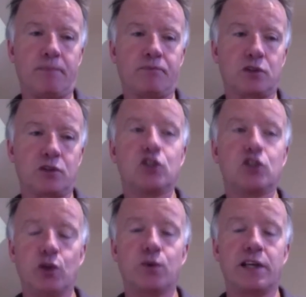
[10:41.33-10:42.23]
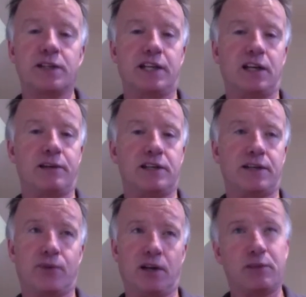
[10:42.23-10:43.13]
to do things a little bit
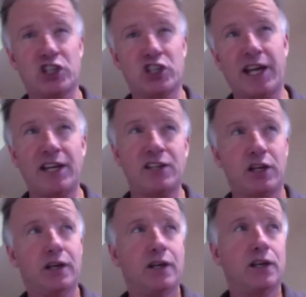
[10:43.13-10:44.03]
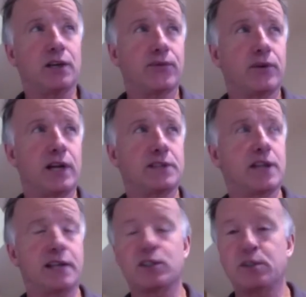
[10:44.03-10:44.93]
differently. But change, you know, as
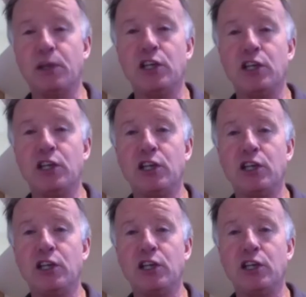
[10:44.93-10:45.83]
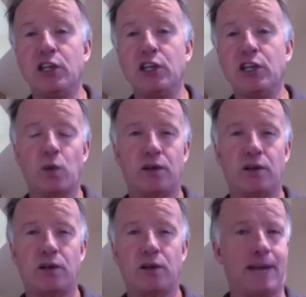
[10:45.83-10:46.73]
a species, we're
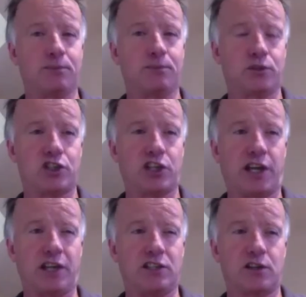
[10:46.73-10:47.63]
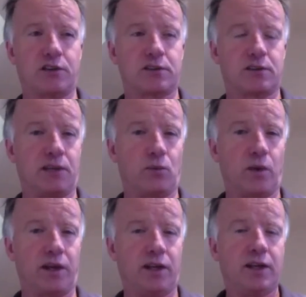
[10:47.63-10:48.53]
not particularly adaptable to change. It's not
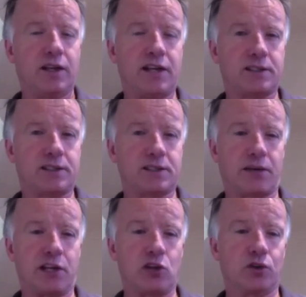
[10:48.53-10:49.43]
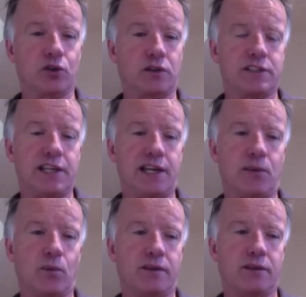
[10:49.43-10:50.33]
something we're necessarily good at
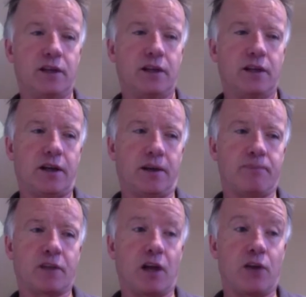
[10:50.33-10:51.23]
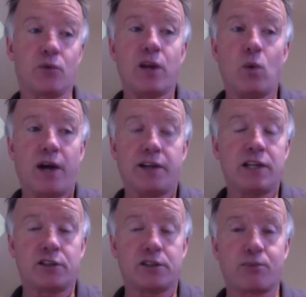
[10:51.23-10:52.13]
dealing with. And
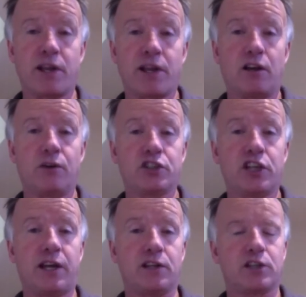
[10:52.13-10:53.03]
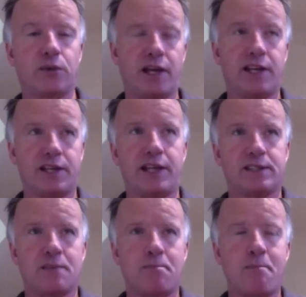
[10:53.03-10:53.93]
rewilding does bring along change. So it's
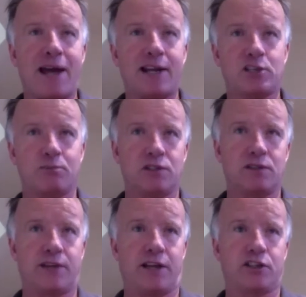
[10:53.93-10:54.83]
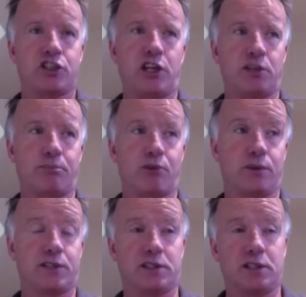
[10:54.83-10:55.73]
the management of that changing
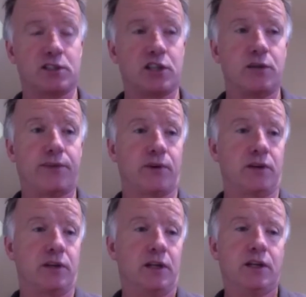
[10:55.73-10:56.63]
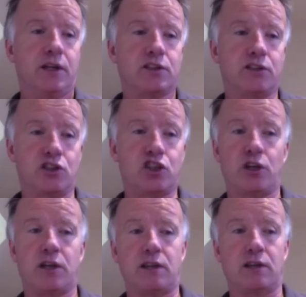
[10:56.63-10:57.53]
process. And it's no different to the
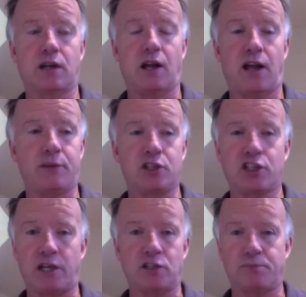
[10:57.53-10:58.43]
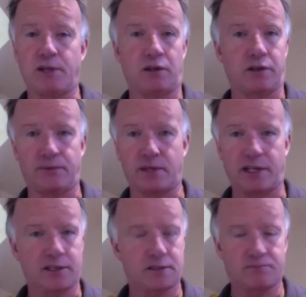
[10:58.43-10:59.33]
journey that climate change has been on over the
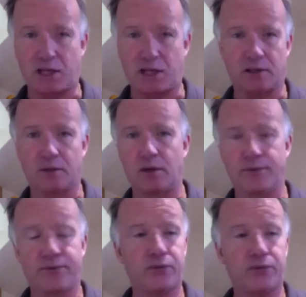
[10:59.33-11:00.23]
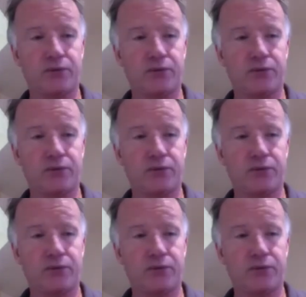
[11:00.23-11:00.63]
last, I don't know, what, 15